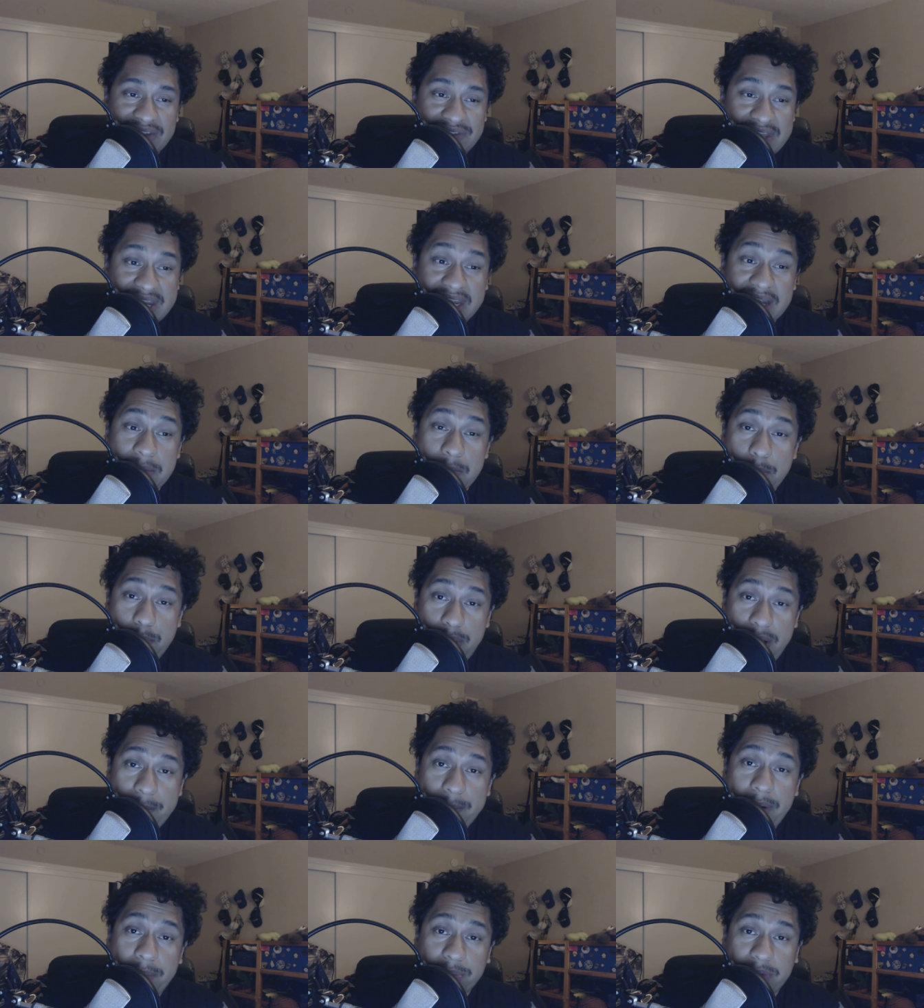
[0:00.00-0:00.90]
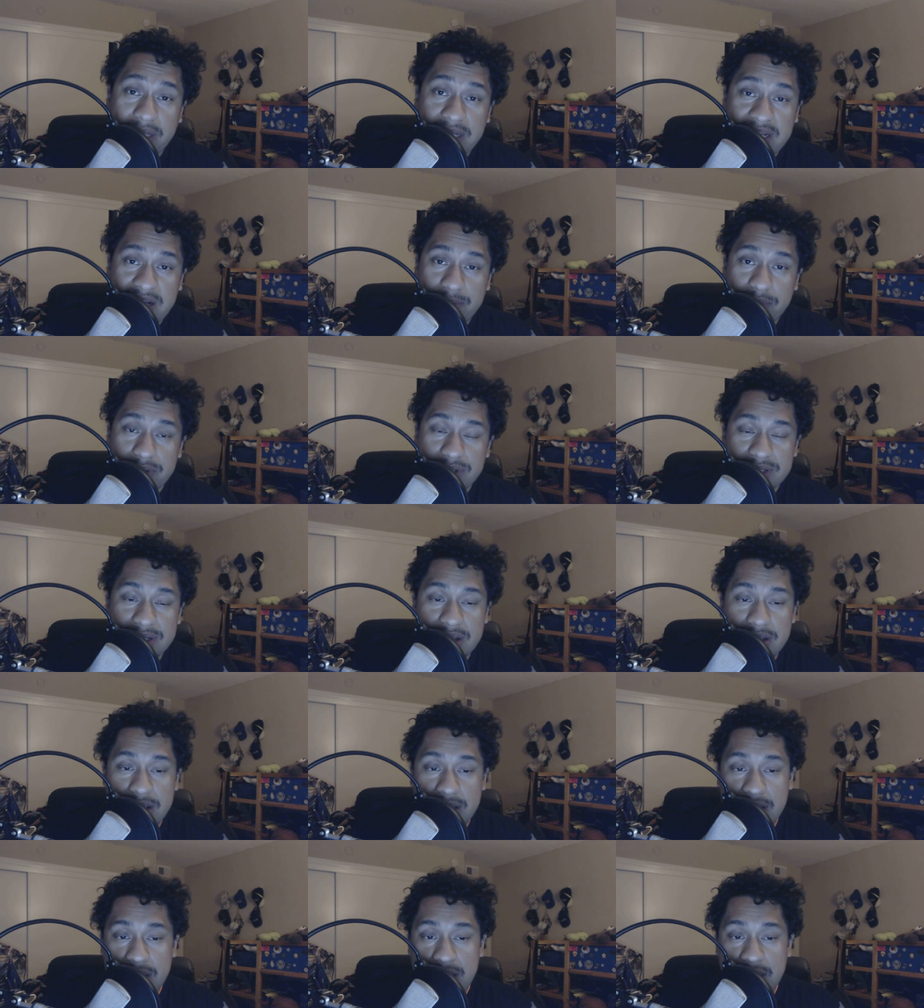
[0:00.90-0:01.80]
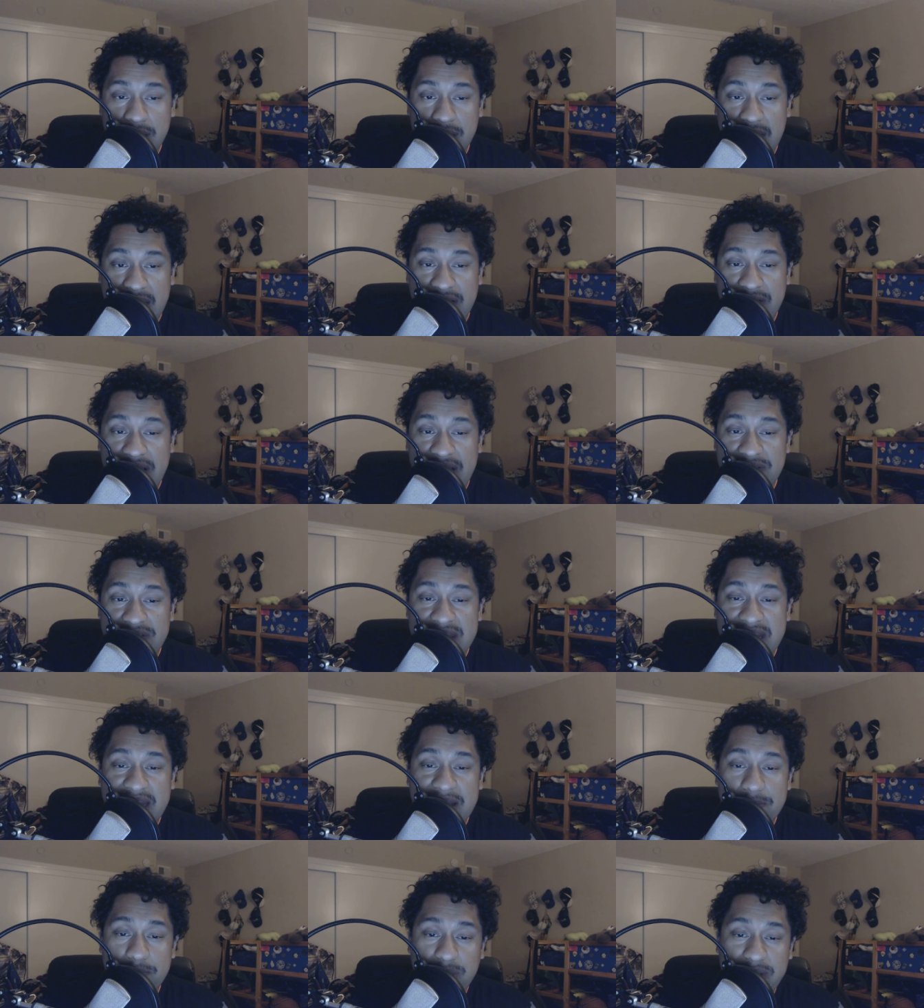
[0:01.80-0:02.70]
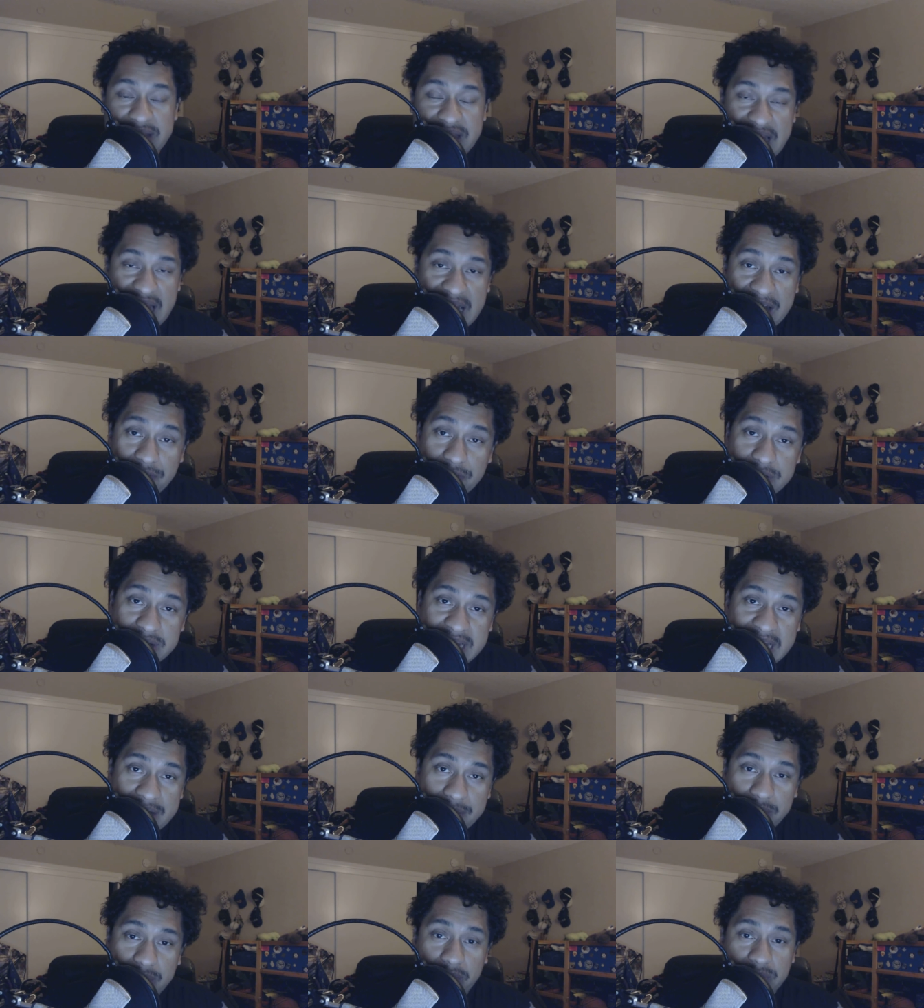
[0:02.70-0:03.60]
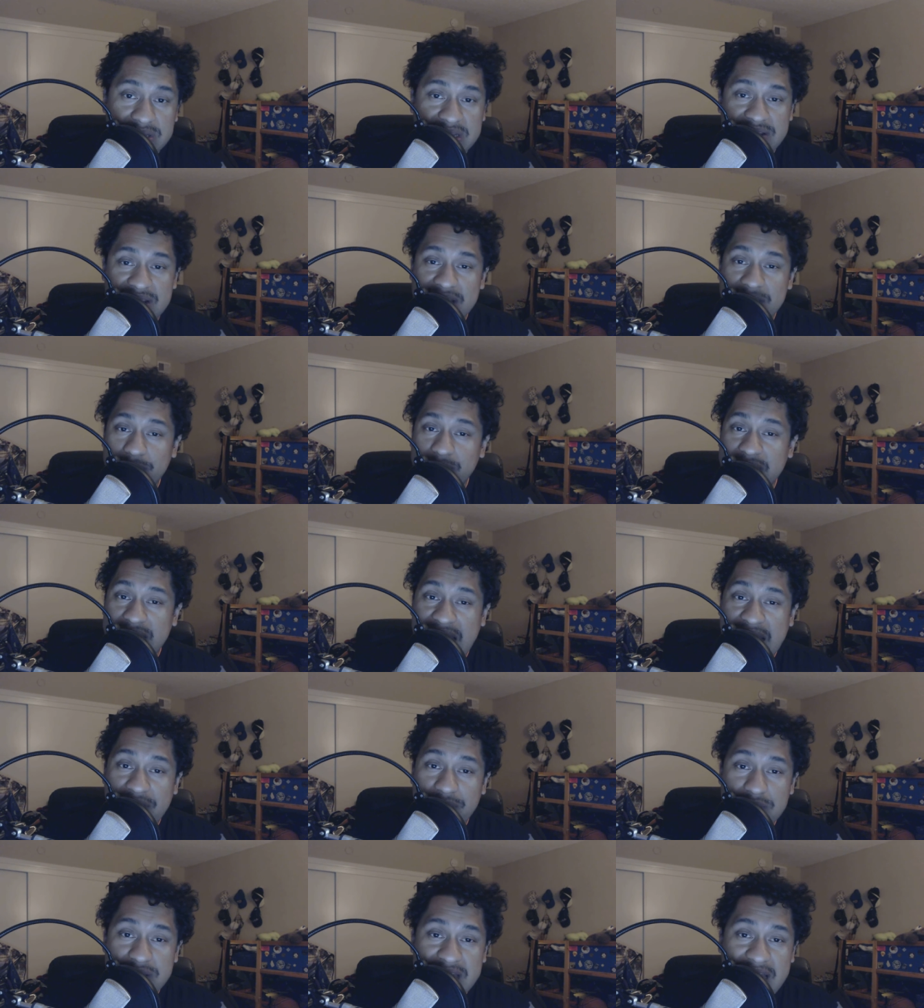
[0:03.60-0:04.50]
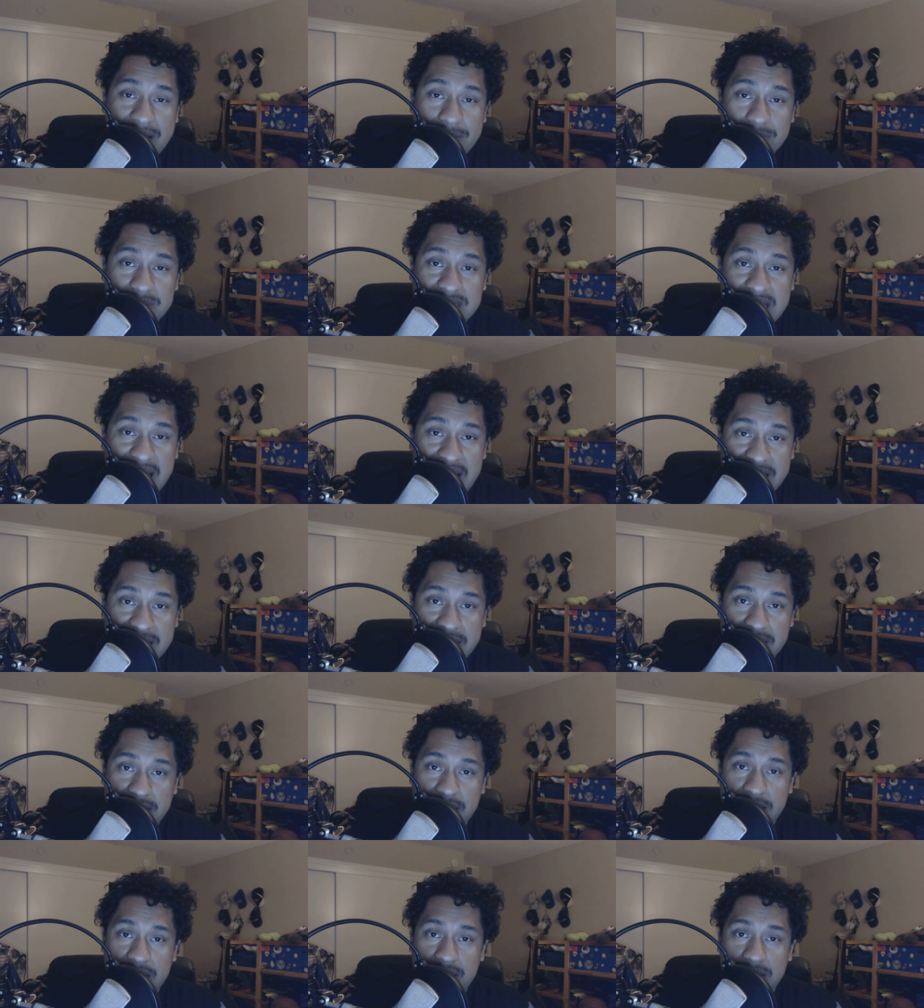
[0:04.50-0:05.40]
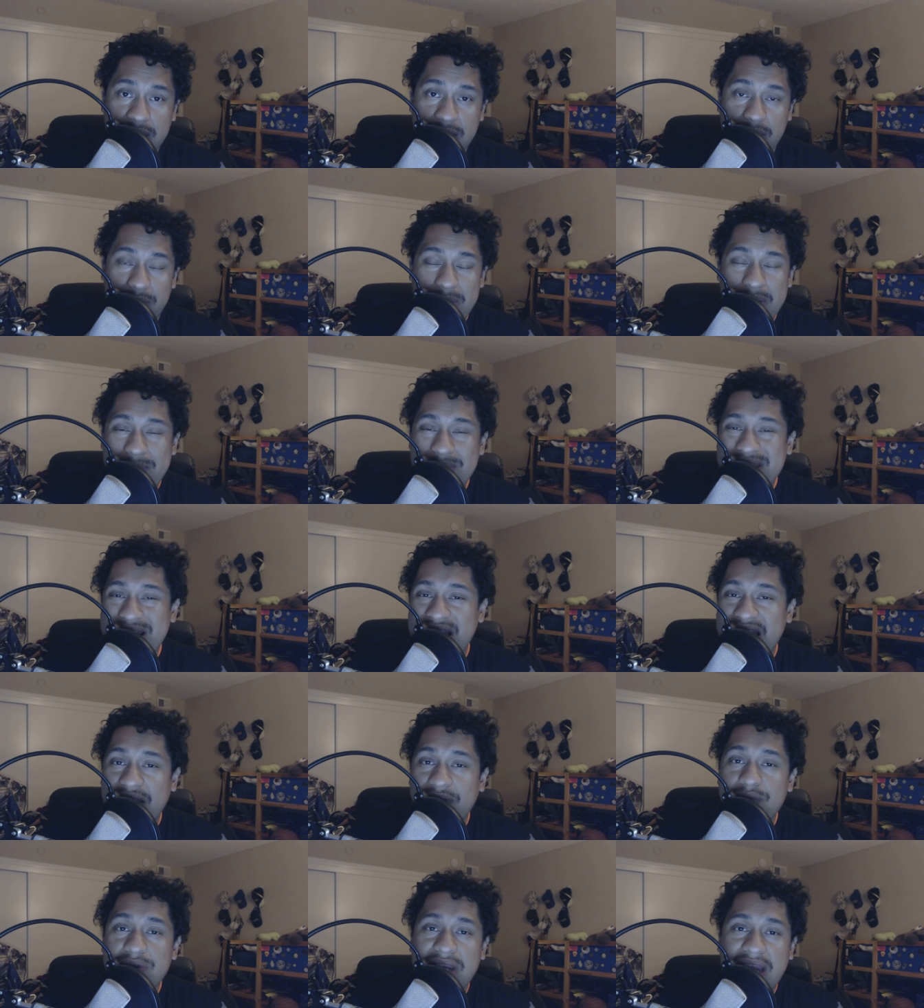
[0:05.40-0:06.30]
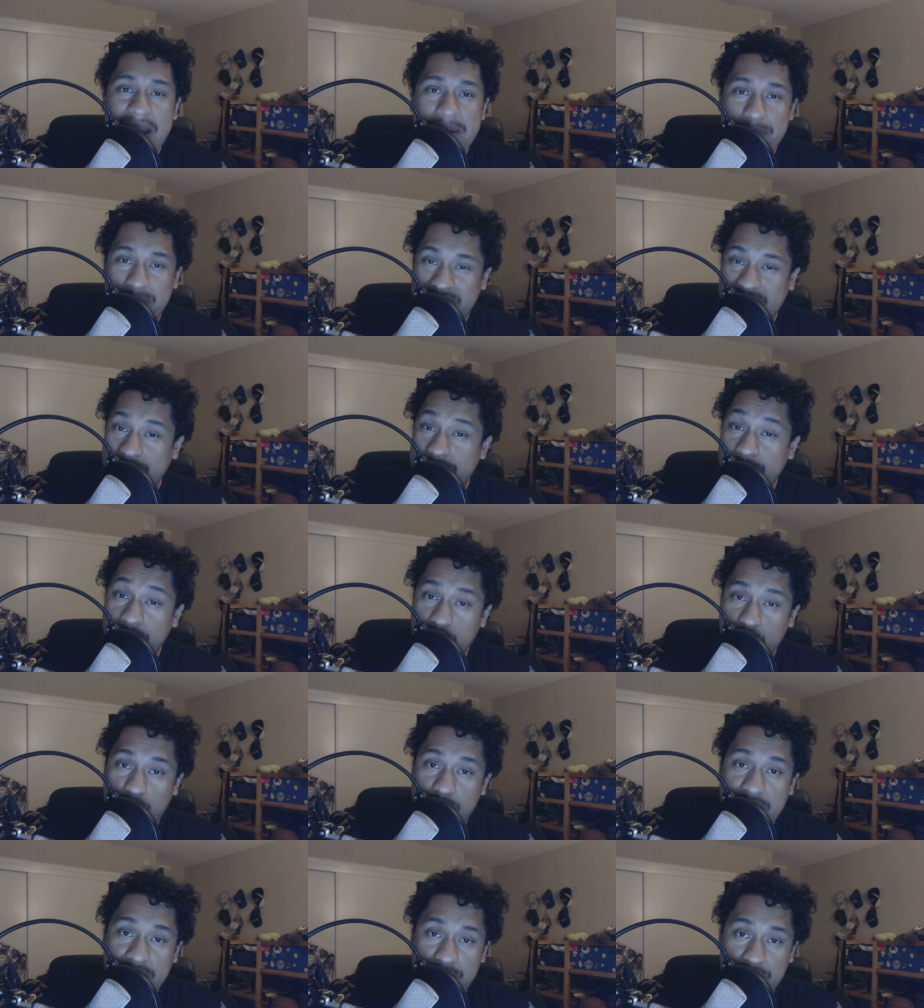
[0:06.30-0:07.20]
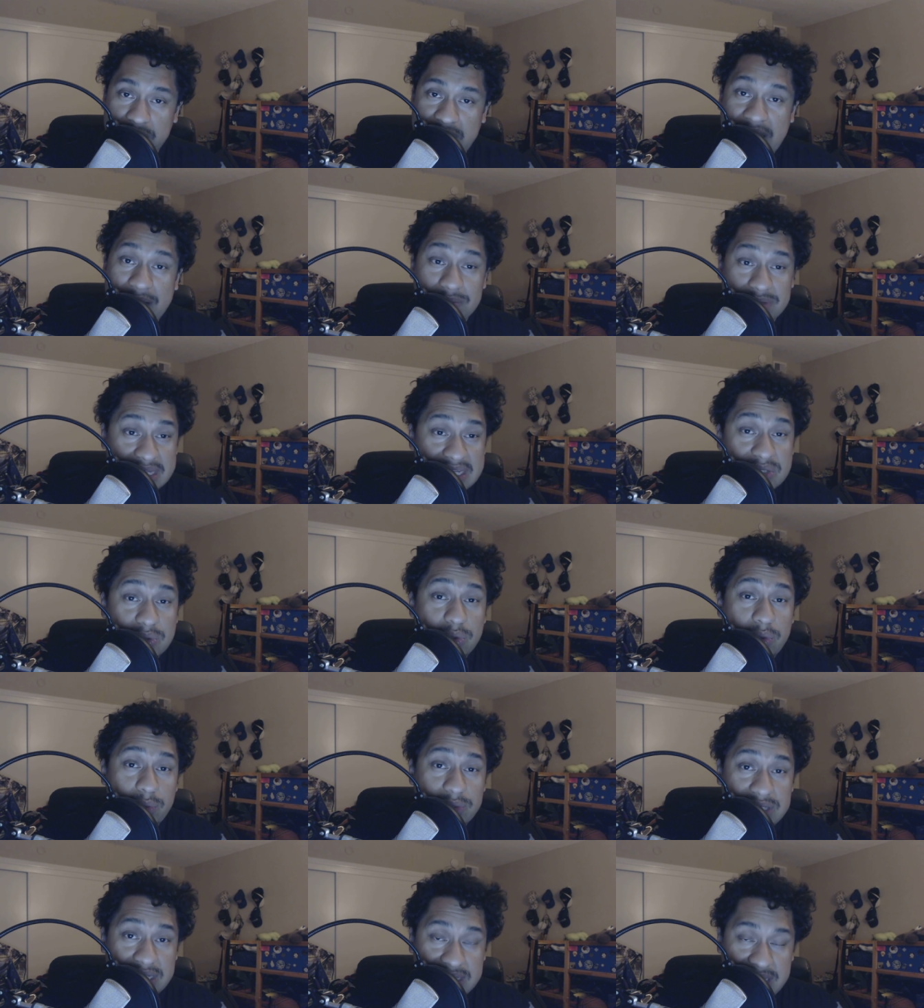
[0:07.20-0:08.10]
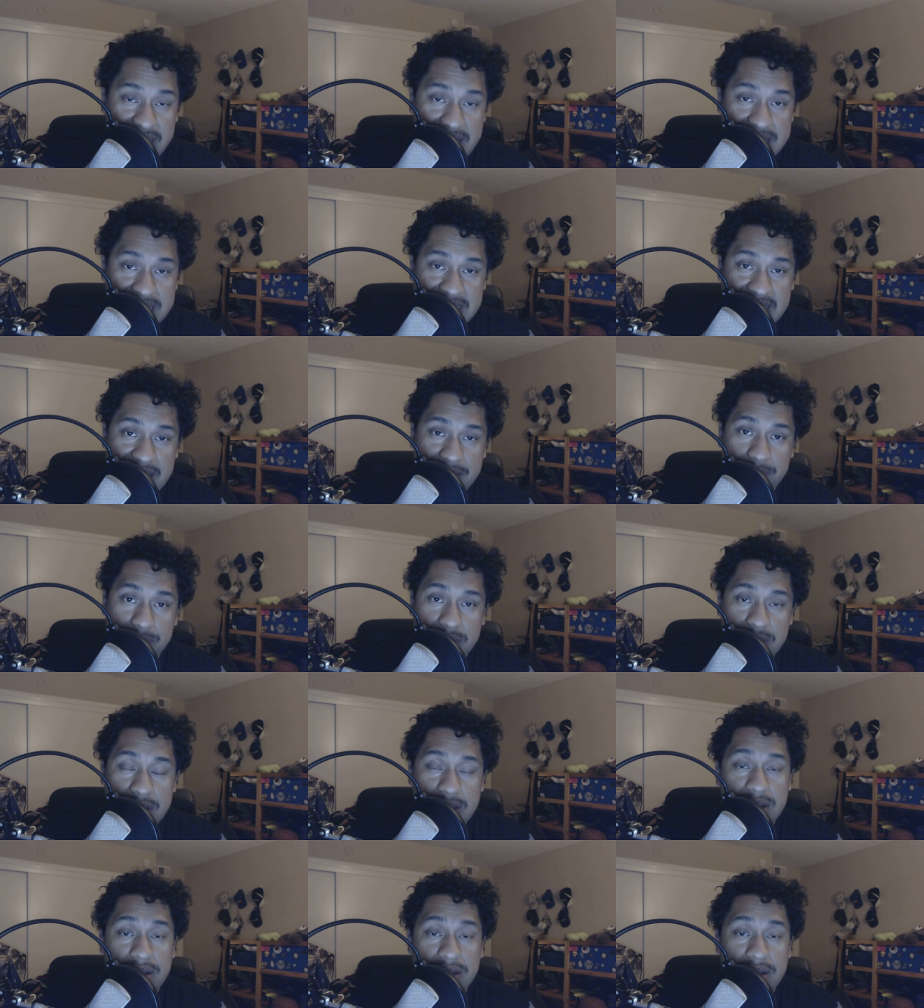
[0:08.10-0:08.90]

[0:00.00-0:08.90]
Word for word: If they can bump up the numbers, if, if they can play every game close, if they can play every game tight, maybe not every game, but the majority of their games. This one was a tight game.